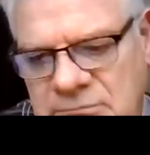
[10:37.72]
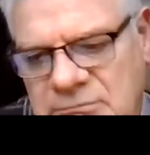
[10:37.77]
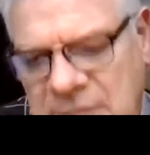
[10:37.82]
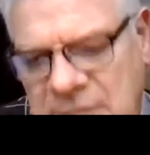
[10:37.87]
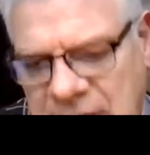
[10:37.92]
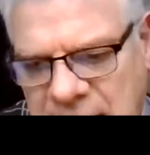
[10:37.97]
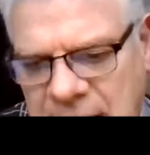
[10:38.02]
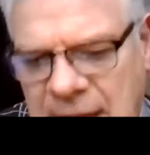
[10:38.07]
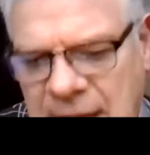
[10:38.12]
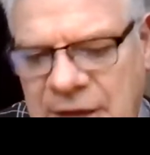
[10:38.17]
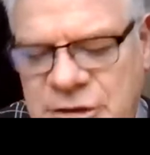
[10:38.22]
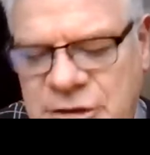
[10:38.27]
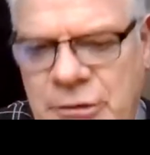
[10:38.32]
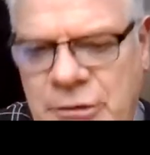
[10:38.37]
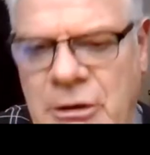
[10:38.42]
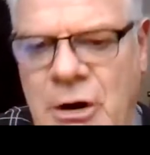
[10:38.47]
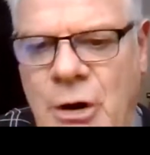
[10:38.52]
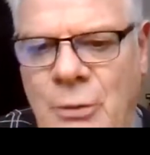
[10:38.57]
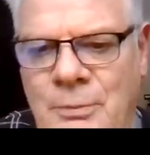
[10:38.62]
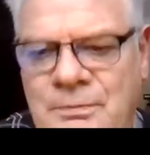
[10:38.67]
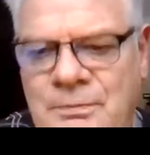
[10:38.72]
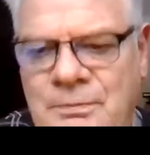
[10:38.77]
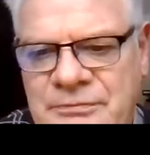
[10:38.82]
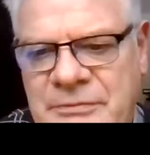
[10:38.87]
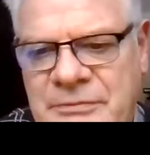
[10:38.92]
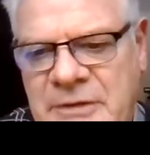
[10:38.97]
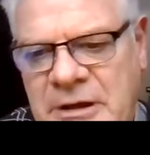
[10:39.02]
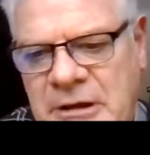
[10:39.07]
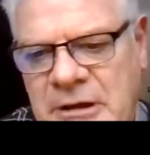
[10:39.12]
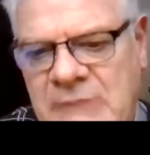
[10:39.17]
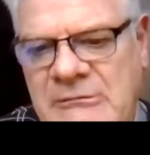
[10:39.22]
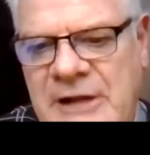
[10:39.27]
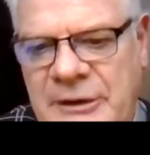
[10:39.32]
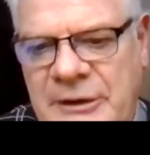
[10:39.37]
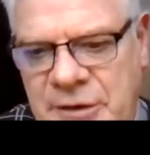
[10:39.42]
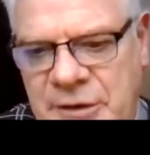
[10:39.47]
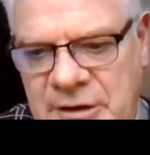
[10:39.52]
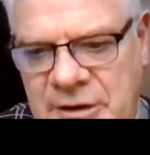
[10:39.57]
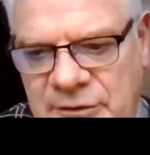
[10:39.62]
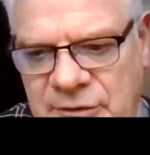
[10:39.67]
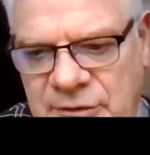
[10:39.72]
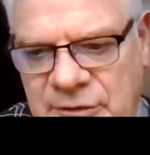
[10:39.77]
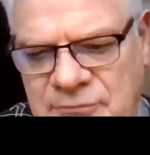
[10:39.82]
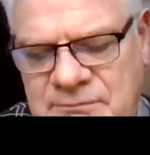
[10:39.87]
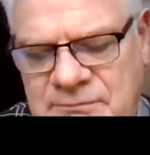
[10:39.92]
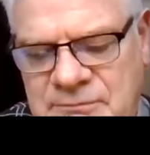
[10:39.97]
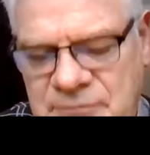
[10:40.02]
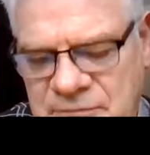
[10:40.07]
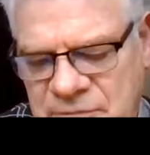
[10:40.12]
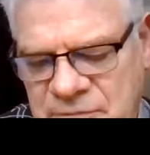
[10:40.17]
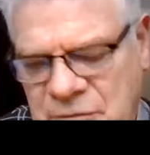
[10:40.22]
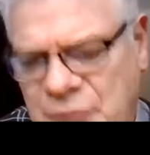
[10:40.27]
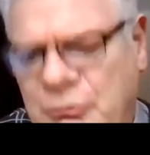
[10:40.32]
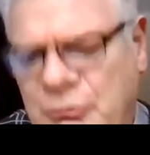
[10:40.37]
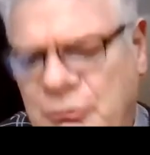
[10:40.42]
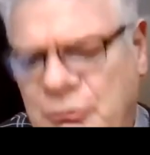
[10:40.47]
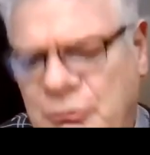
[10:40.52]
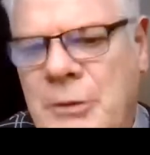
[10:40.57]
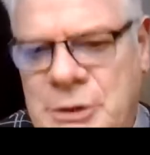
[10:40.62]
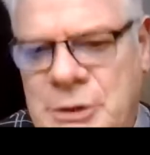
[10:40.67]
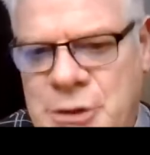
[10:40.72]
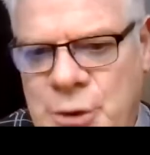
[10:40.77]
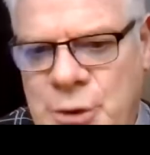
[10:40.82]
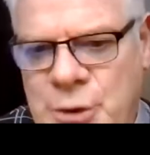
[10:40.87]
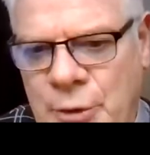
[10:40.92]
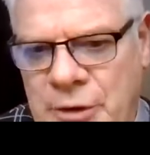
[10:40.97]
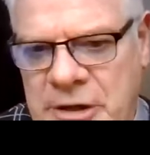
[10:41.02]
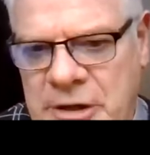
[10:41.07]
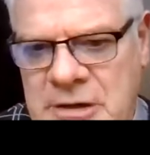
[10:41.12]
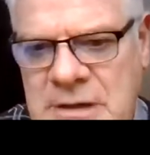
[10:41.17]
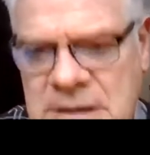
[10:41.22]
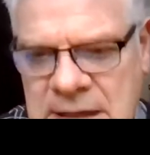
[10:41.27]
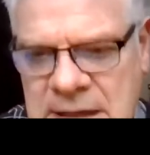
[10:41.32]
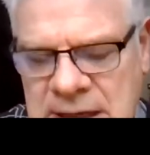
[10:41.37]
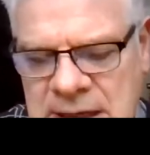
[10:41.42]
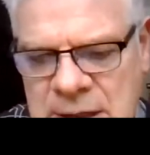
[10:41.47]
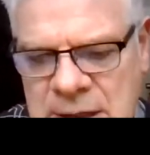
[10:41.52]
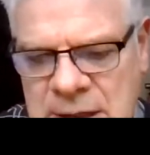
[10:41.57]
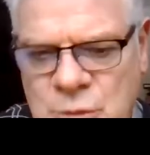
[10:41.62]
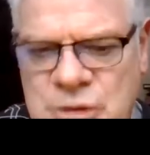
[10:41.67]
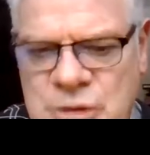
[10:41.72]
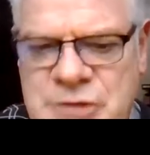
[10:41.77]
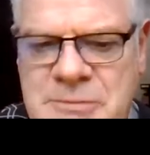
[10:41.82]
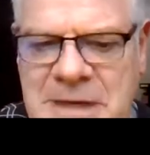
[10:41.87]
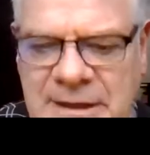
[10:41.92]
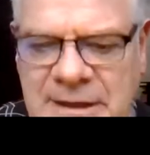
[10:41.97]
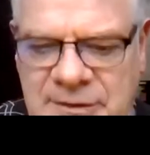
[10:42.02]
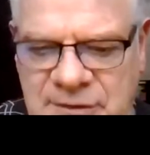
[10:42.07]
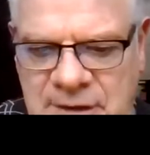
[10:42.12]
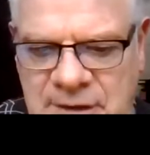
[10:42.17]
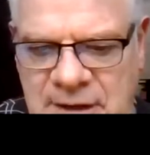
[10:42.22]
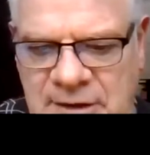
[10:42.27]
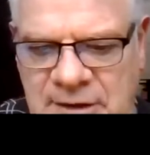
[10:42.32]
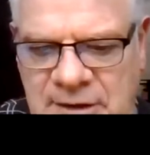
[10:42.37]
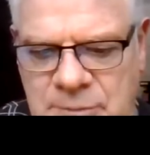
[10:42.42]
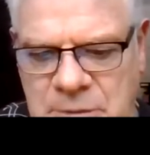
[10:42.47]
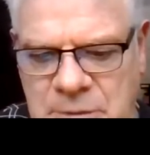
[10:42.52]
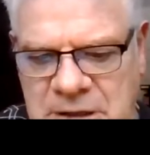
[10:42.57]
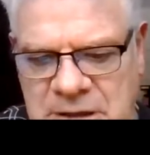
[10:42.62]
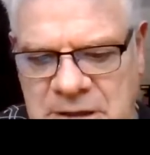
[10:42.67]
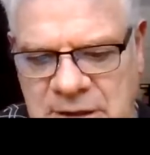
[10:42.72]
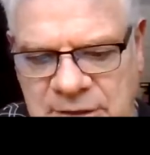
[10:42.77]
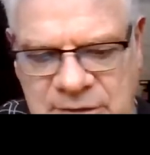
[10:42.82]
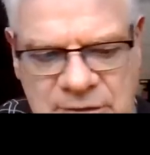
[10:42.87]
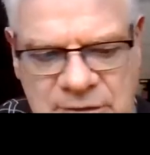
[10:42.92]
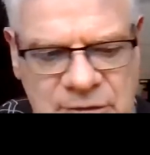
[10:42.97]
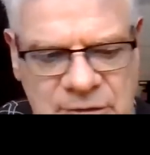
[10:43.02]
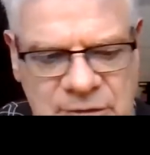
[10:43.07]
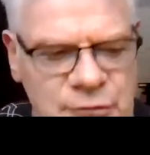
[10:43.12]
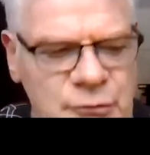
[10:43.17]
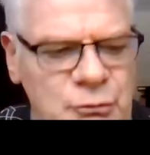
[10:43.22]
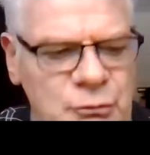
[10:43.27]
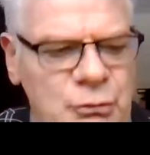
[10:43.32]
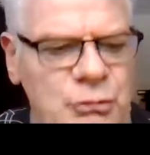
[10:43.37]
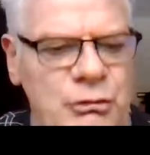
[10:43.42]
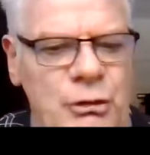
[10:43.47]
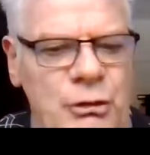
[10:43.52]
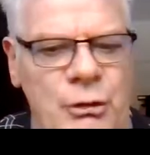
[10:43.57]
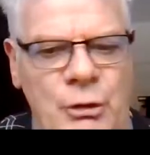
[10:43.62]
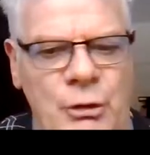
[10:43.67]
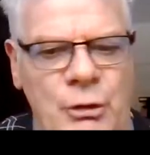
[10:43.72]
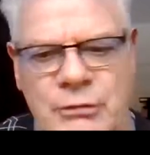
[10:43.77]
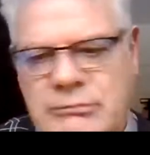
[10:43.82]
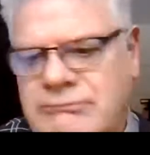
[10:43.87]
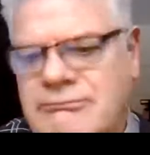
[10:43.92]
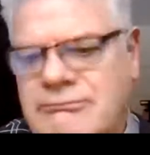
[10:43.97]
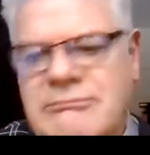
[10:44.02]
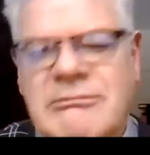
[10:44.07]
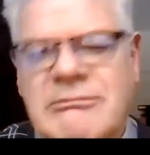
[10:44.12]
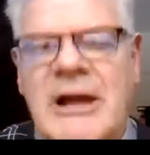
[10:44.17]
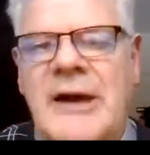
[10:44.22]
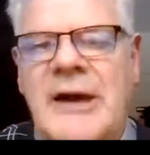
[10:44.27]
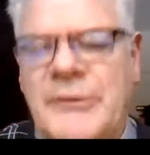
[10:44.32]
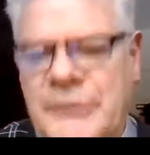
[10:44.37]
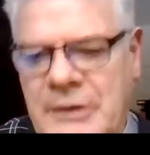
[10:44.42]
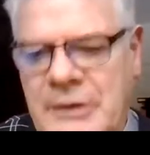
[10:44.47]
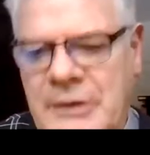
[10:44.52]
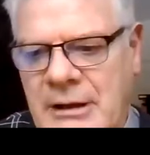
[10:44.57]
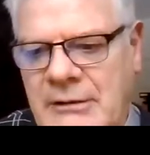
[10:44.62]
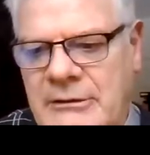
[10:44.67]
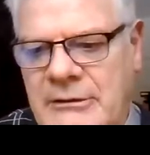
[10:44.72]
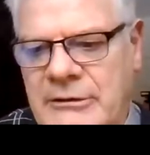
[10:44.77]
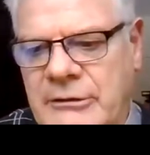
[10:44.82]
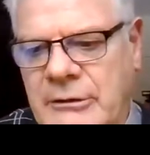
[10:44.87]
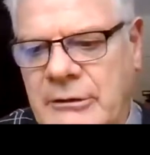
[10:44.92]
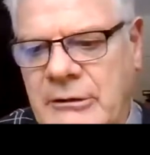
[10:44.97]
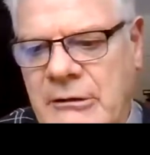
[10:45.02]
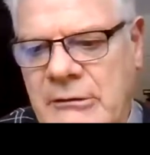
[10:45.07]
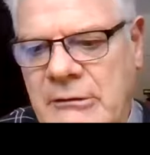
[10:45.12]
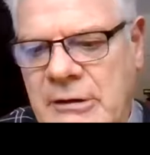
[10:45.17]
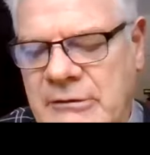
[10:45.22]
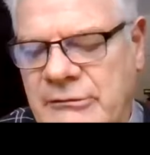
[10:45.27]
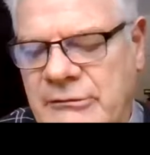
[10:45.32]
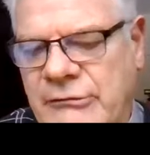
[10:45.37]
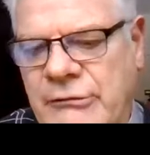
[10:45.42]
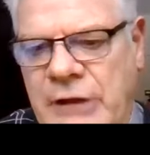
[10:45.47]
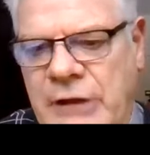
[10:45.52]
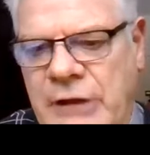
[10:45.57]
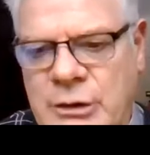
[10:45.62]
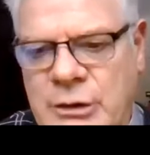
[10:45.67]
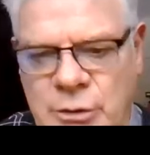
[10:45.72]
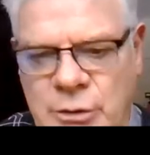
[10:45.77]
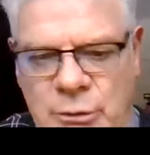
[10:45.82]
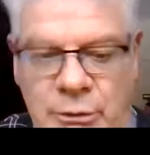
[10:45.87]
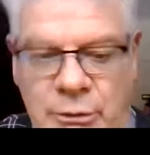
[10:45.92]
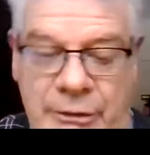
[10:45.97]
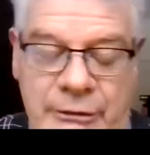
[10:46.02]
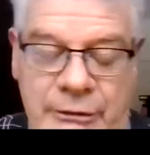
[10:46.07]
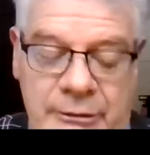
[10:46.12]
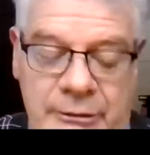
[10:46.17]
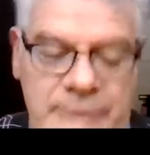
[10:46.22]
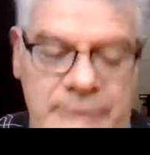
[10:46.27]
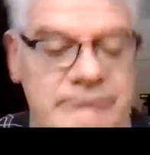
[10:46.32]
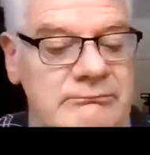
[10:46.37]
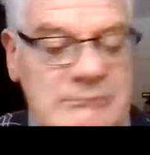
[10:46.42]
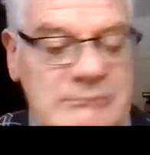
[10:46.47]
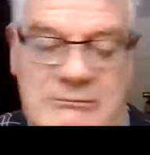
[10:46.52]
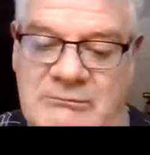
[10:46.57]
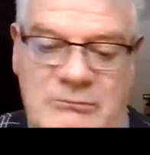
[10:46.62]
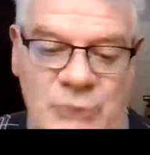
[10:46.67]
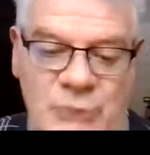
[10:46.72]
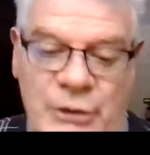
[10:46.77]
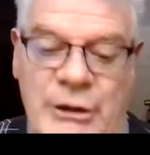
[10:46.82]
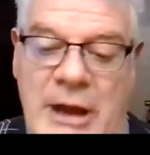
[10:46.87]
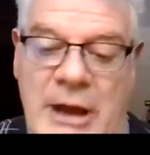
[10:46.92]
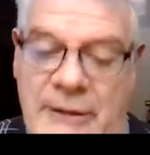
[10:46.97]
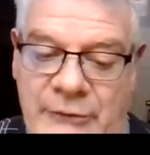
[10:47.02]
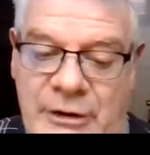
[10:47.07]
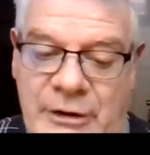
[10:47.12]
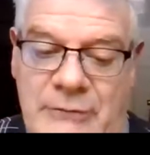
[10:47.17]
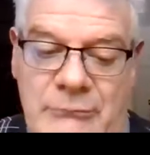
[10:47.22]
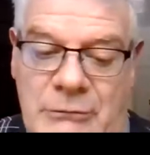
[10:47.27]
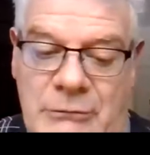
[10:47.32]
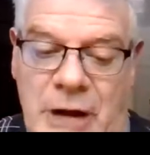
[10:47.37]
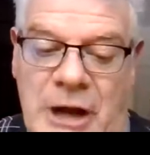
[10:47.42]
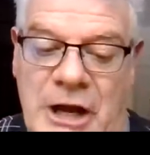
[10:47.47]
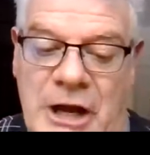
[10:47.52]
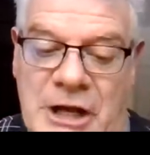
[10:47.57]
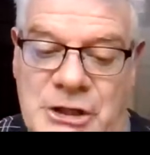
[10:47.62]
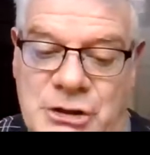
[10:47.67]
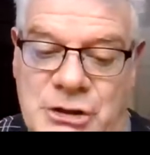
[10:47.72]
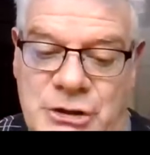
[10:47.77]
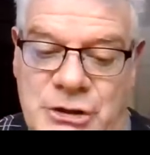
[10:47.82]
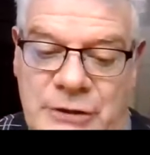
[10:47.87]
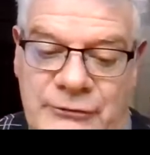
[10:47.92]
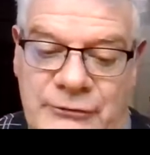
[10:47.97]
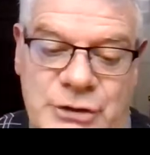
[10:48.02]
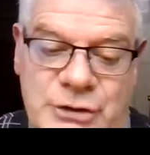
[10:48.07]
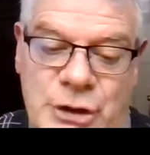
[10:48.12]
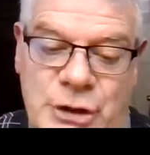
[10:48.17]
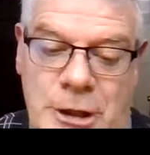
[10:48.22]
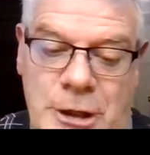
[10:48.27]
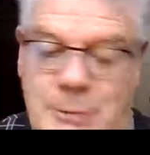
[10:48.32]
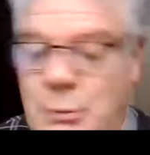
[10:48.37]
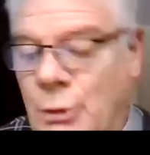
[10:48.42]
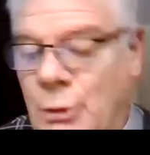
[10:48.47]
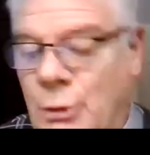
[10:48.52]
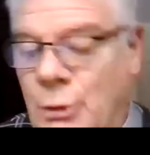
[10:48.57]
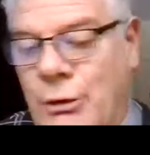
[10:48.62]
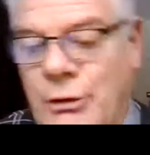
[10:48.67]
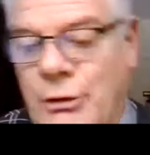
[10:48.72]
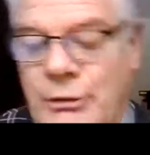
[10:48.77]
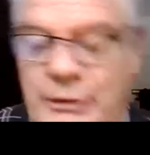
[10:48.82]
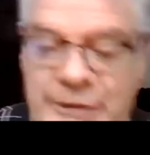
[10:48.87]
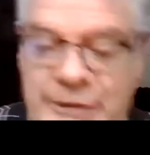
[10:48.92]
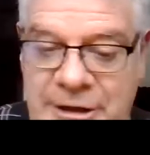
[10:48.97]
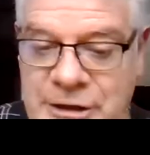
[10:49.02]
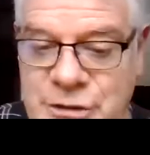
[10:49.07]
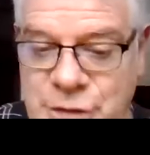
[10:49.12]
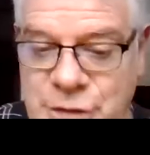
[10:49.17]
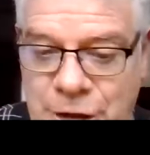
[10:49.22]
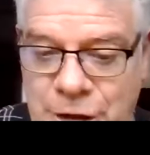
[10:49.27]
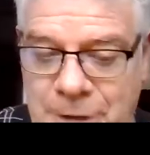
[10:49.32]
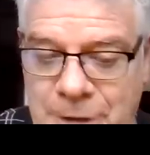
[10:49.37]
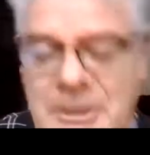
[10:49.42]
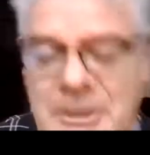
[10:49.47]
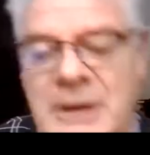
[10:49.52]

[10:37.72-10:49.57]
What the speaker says: at your home, in residence, for the majority, which makes sense because as your lifestyle and your current schedule, whether you have a night shift job or a day job,